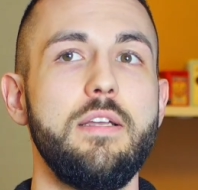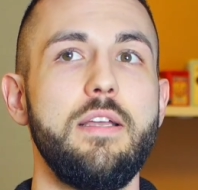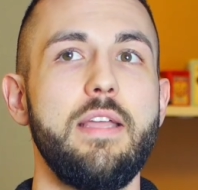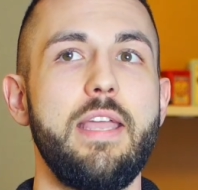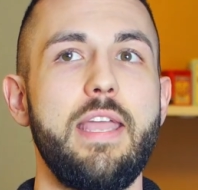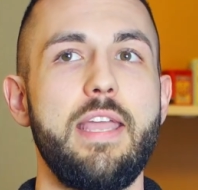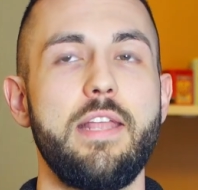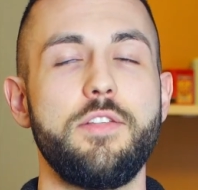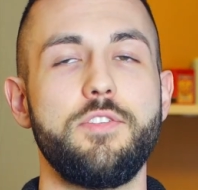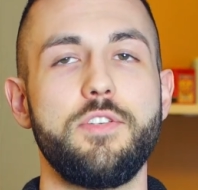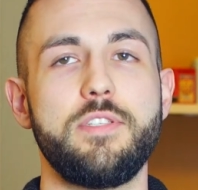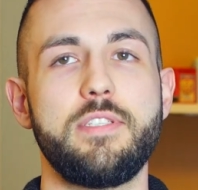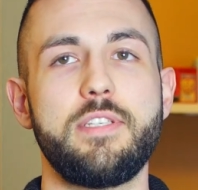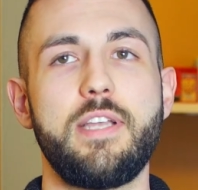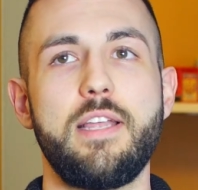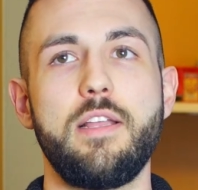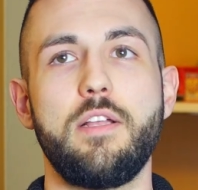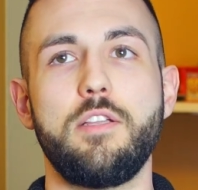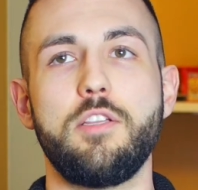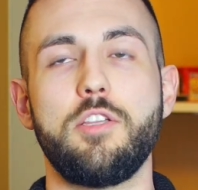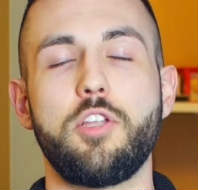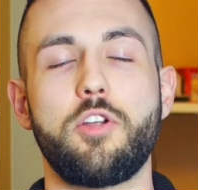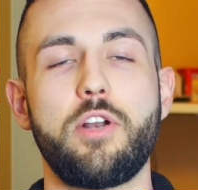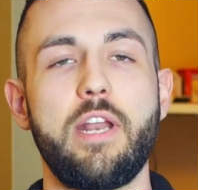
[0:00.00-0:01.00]
and just
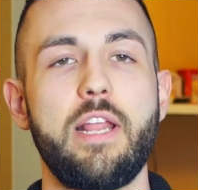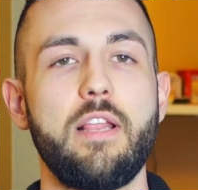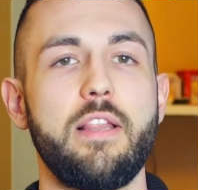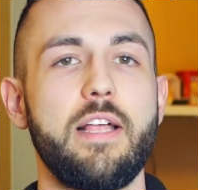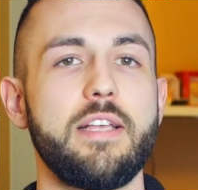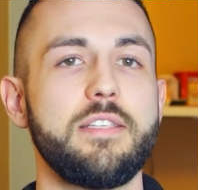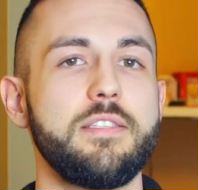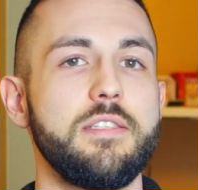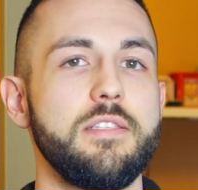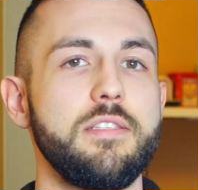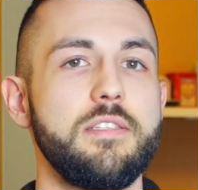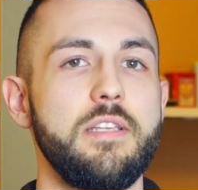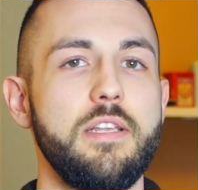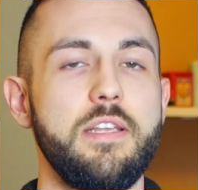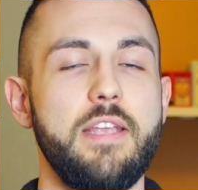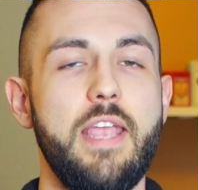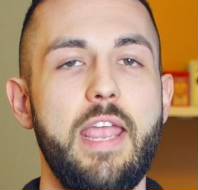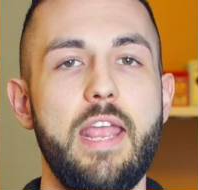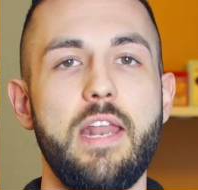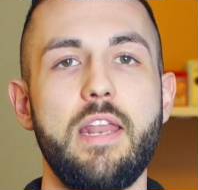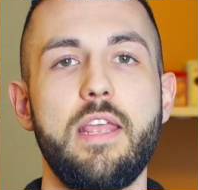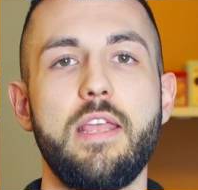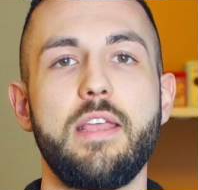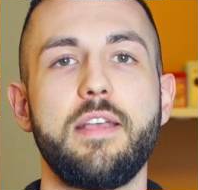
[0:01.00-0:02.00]
learning lessons and
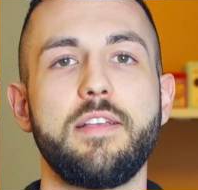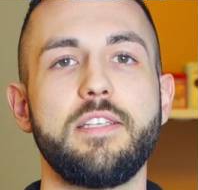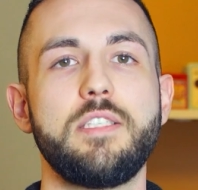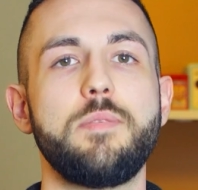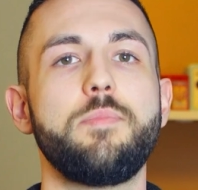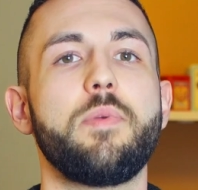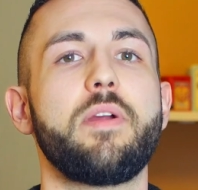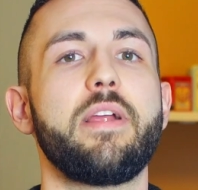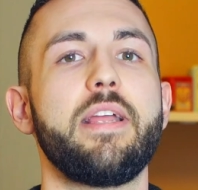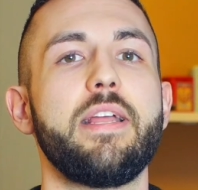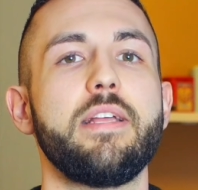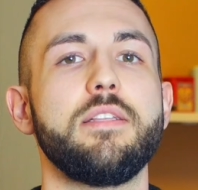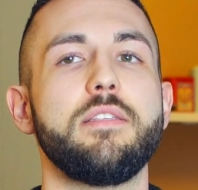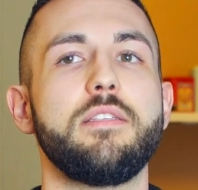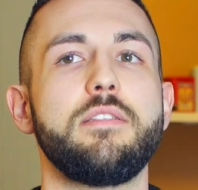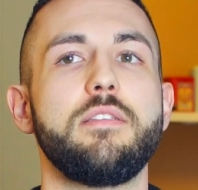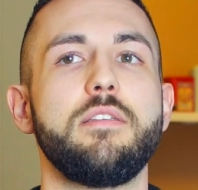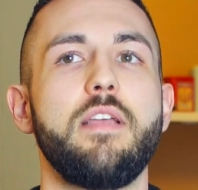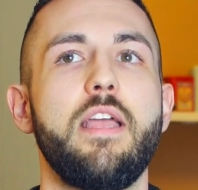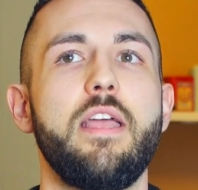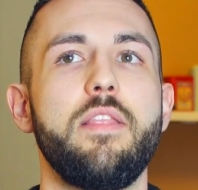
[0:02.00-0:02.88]
gaining experience,